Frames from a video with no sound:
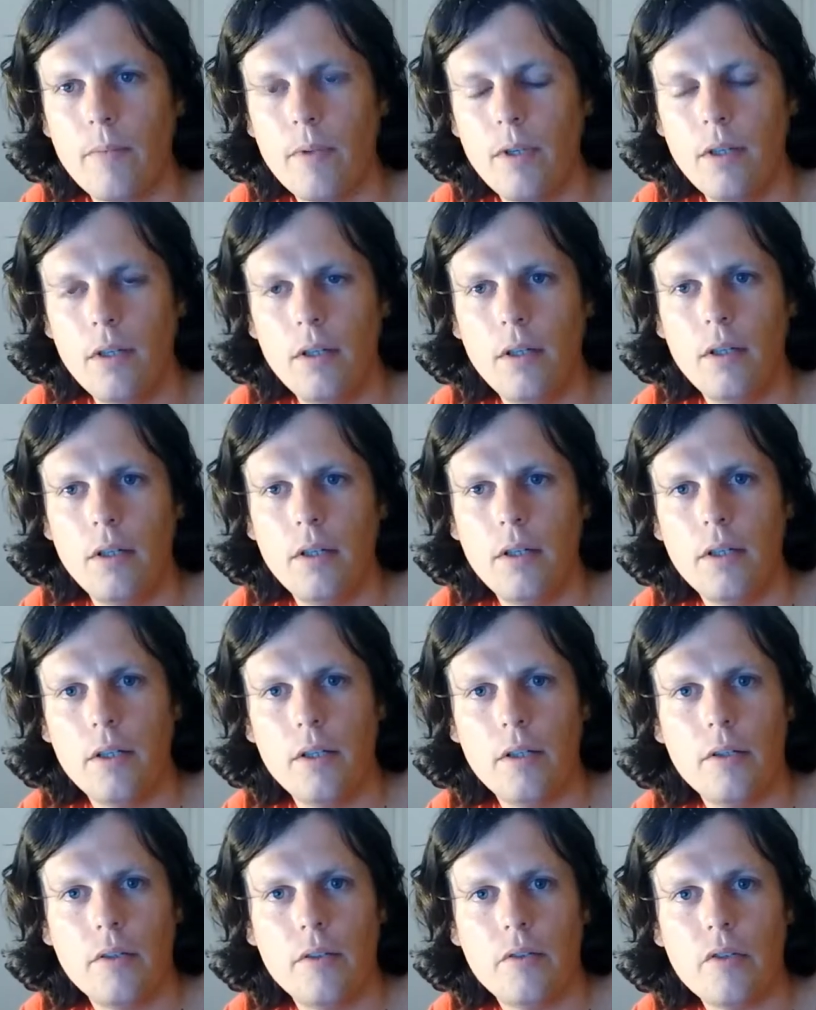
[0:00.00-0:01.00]
Um,
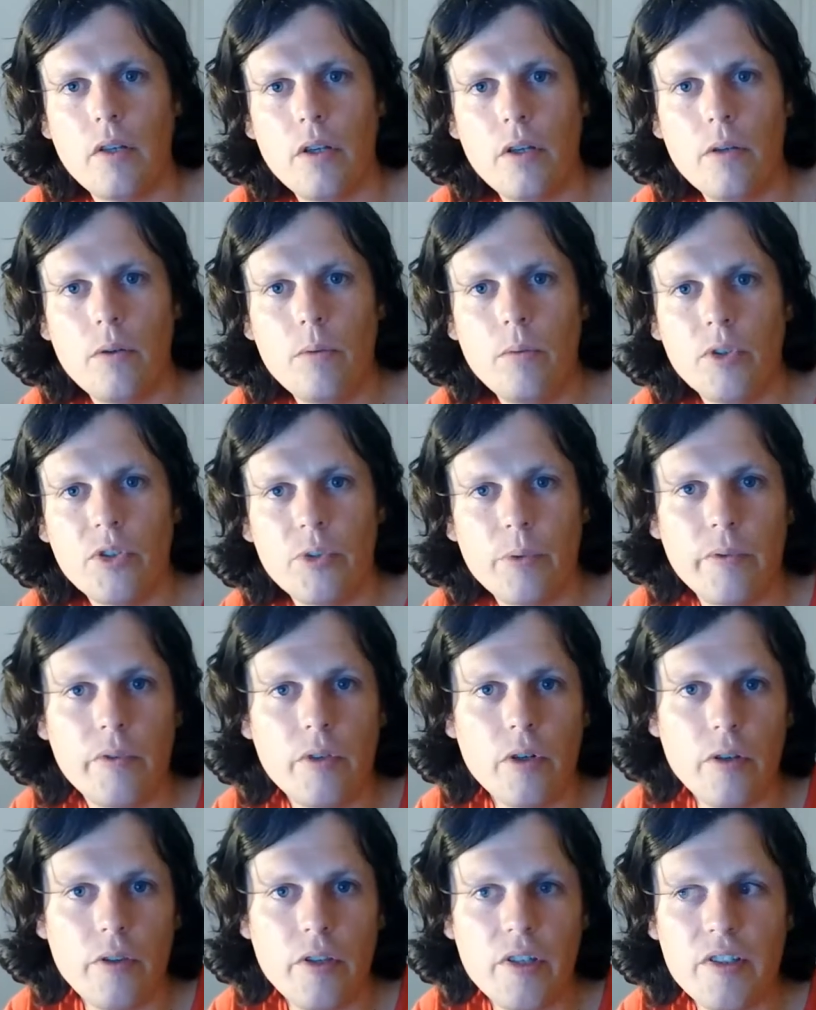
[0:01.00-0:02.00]
so once we've
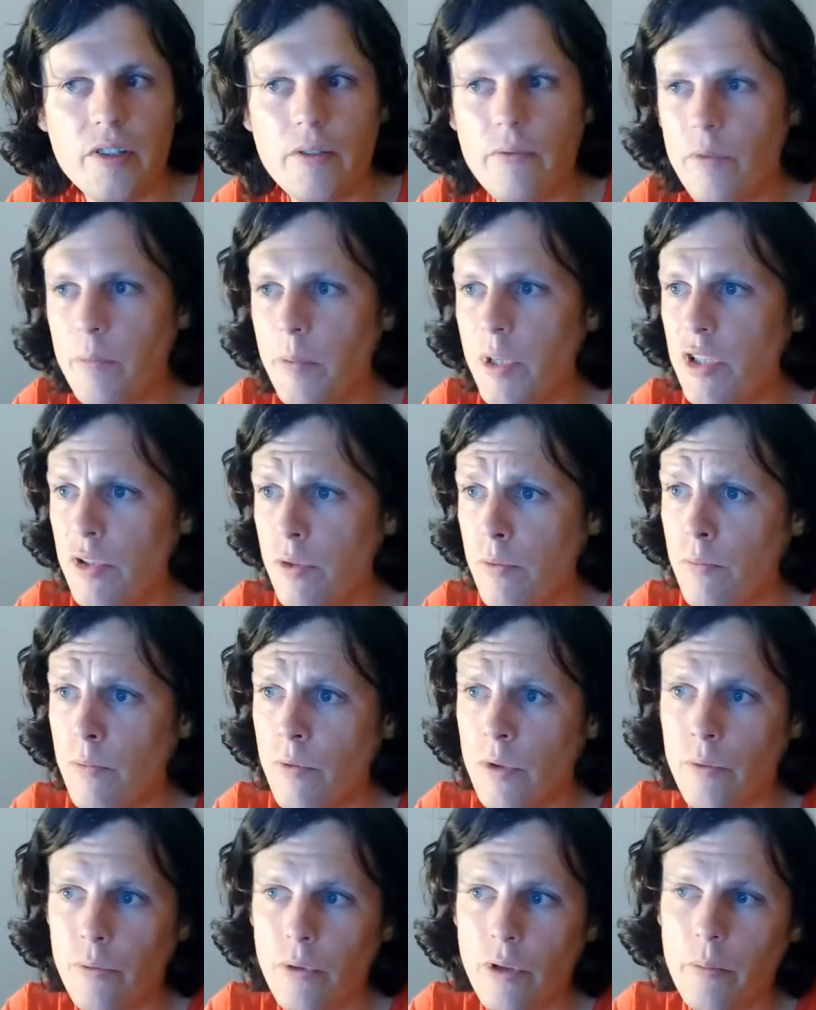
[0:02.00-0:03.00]
got this information from
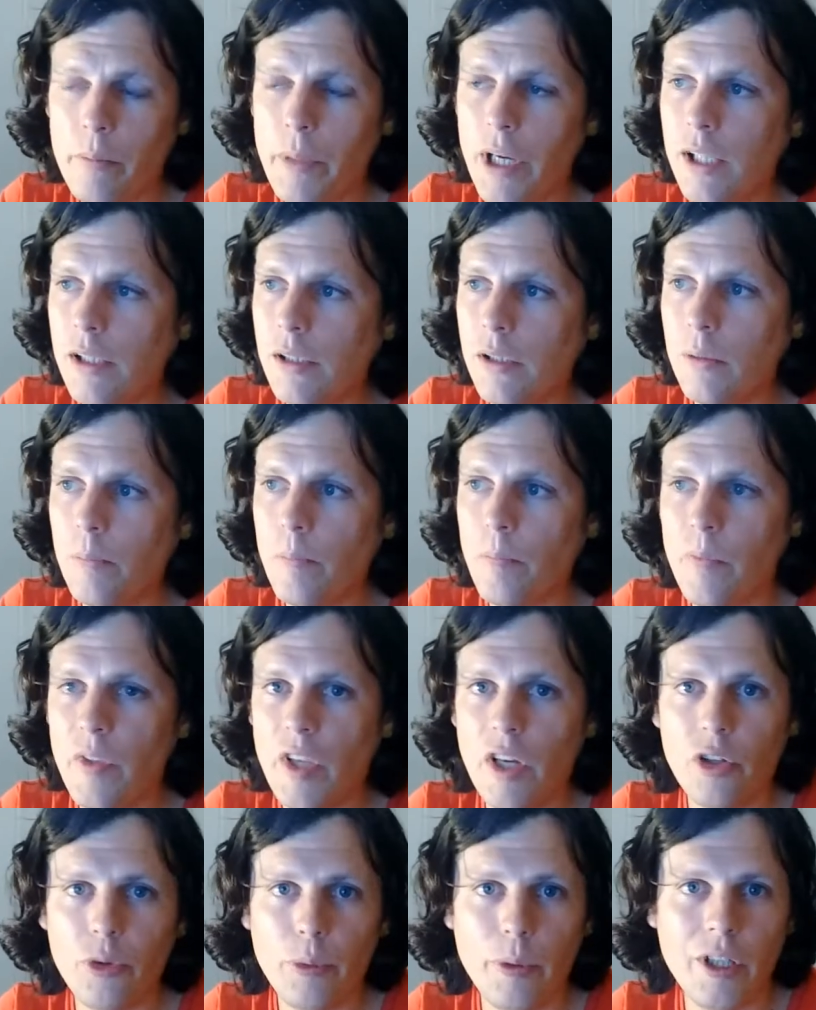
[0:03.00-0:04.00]
the front panel, the
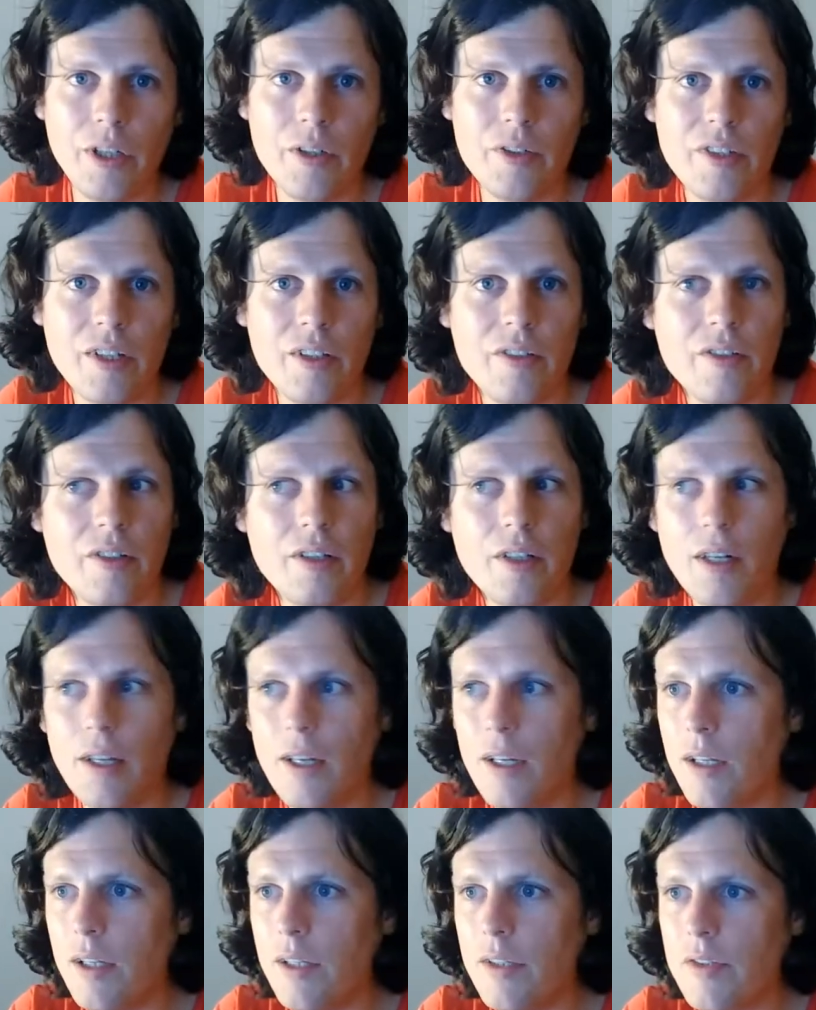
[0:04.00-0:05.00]
Arduino sends it
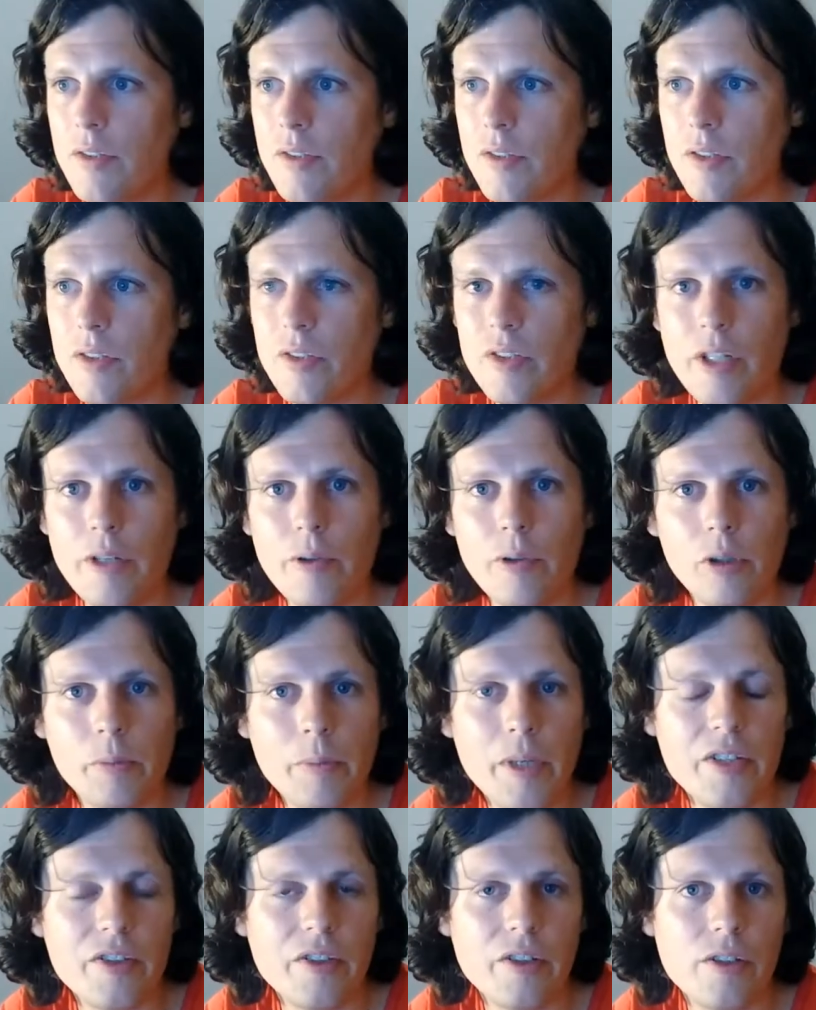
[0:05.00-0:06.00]
as a serial
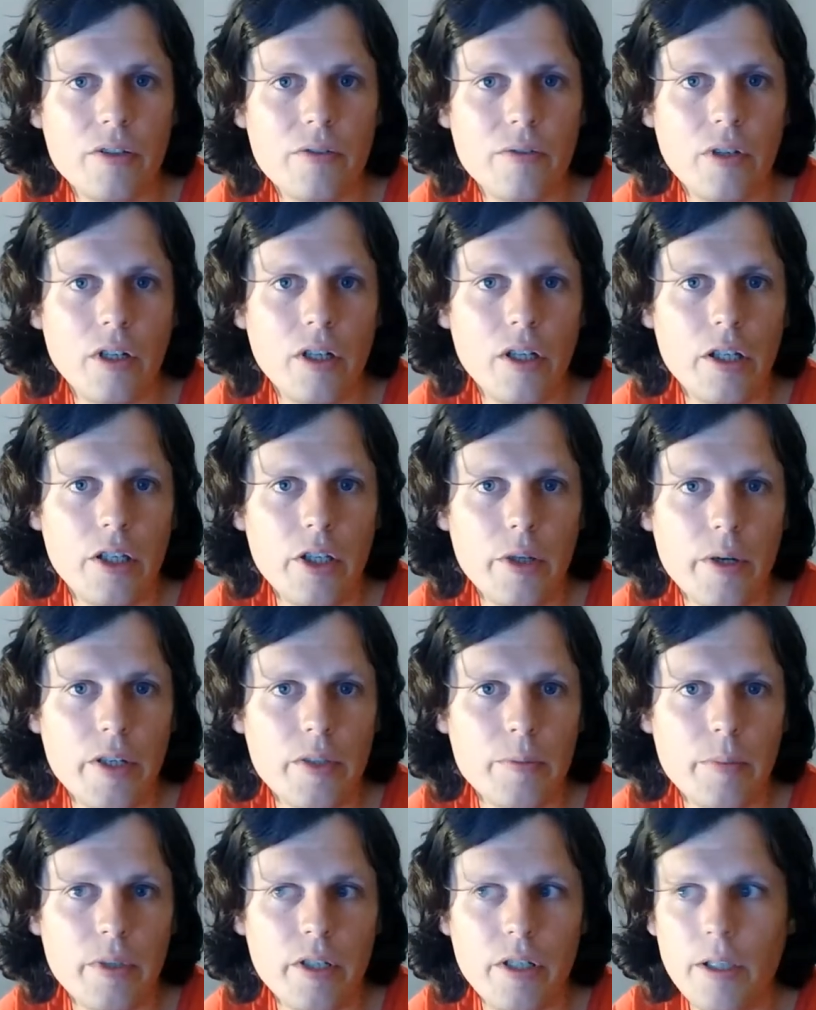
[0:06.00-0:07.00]
message via
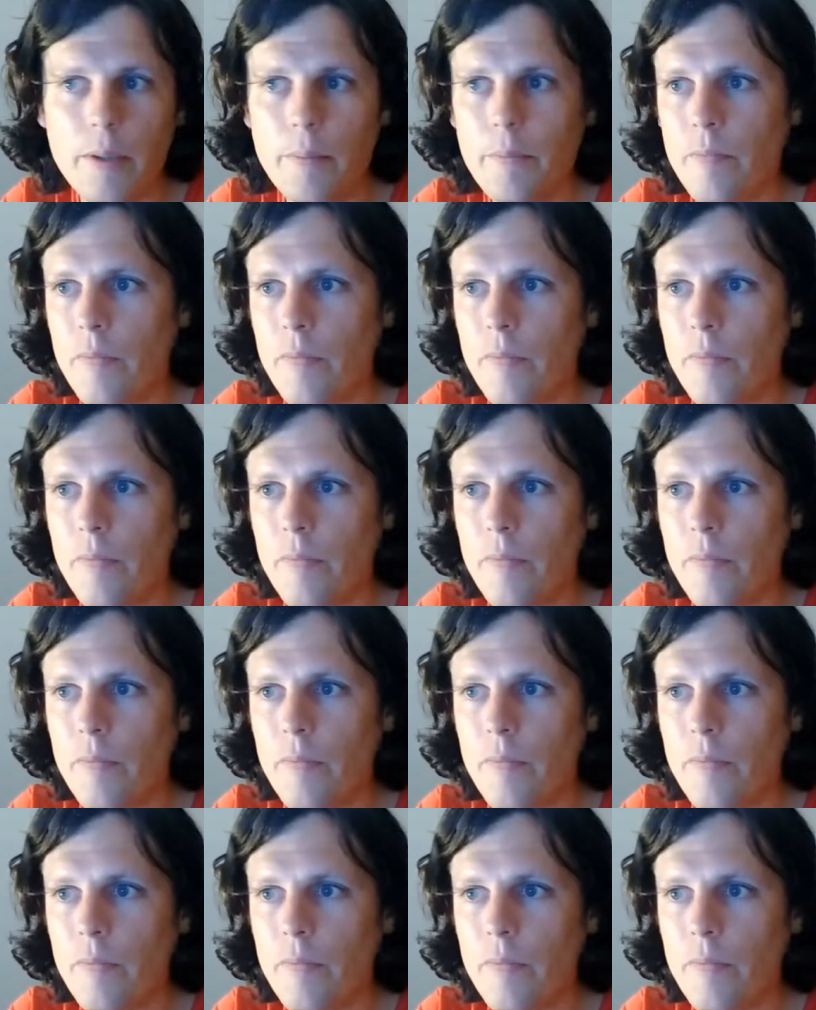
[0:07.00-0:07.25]
USB.